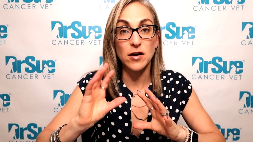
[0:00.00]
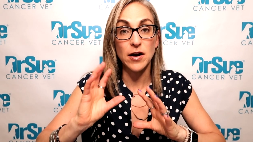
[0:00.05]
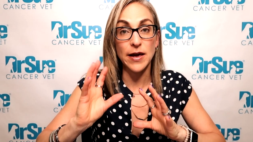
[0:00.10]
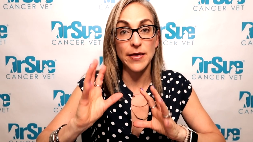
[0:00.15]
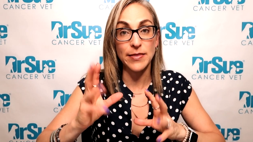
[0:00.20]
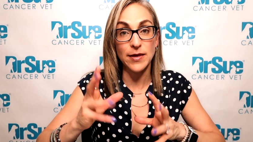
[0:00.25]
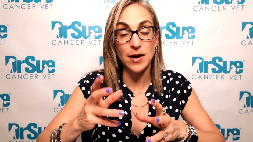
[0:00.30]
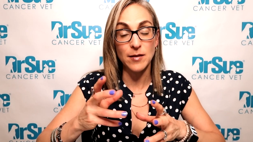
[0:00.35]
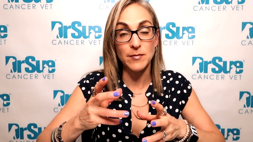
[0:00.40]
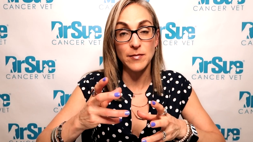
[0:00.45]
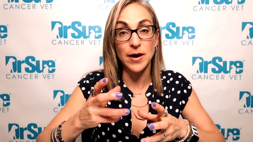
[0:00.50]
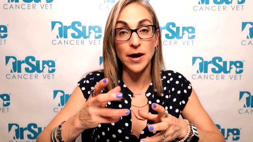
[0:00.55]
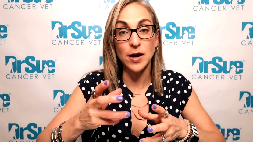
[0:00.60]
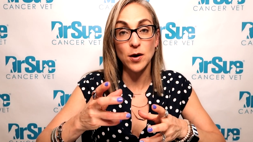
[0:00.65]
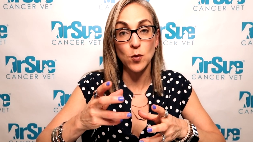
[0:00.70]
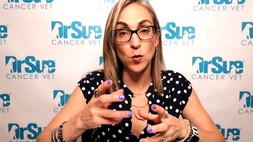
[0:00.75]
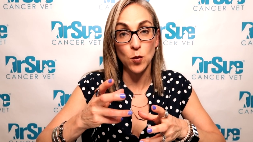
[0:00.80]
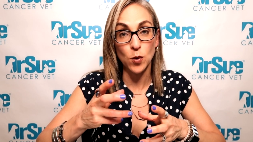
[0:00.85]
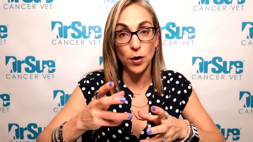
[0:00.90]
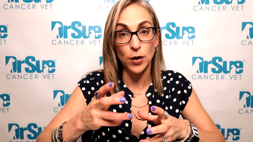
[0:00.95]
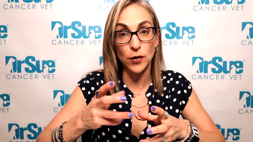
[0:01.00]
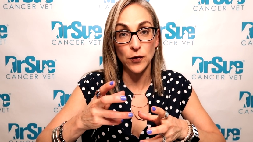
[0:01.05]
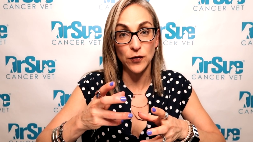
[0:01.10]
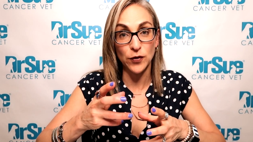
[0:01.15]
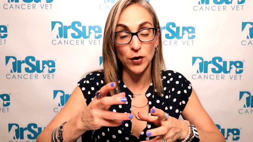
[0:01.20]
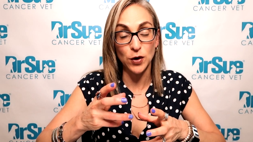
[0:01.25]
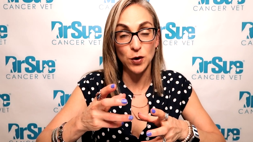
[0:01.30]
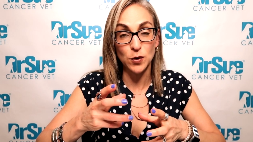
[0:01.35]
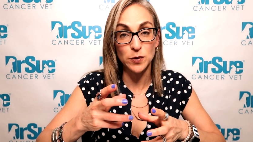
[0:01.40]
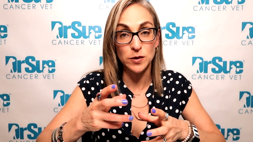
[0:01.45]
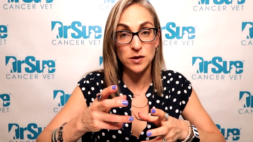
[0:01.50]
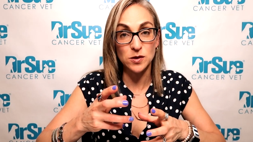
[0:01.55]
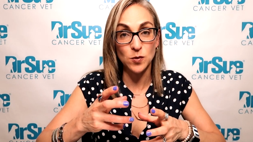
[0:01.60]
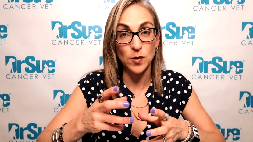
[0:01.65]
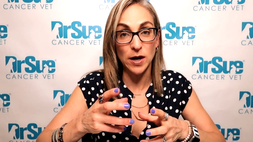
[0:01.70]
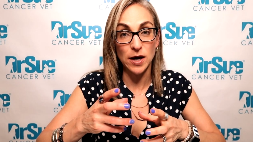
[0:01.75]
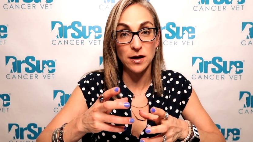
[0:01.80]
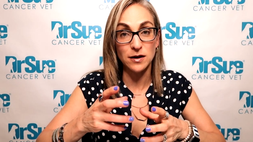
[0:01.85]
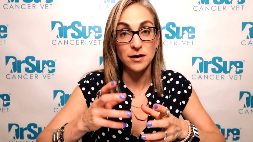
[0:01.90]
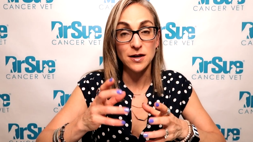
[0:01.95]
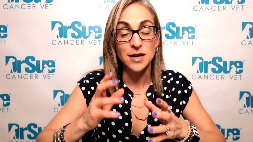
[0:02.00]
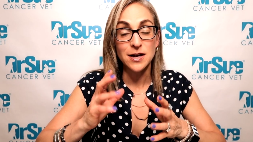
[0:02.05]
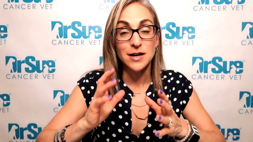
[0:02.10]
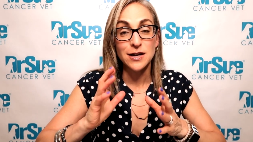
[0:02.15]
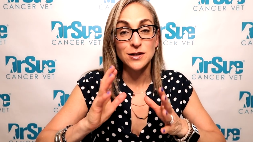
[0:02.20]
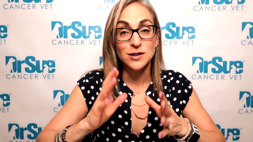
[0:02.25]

and that might work for you as well.